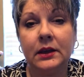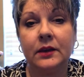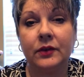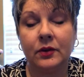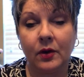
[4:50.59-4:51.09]

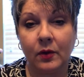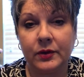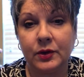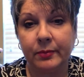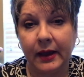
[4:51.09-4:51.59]
If you go
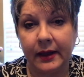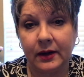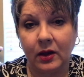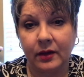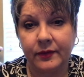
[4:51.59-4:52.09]
and you buy
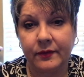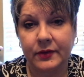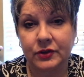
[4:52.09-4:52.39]
it off of the